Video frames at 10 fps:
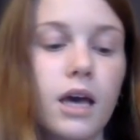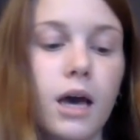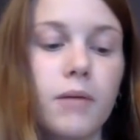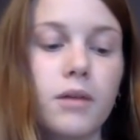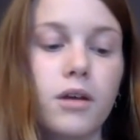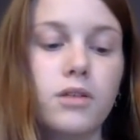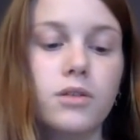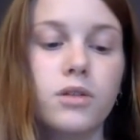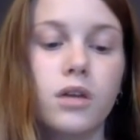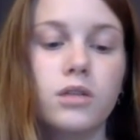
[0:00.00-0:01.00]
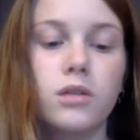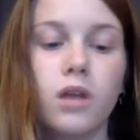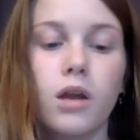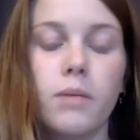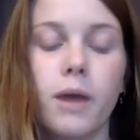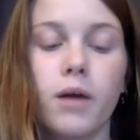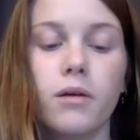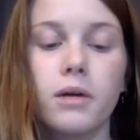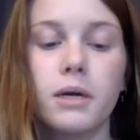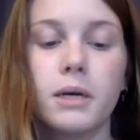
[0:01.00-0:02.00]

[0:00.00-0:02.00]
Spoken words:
It also talked a lot about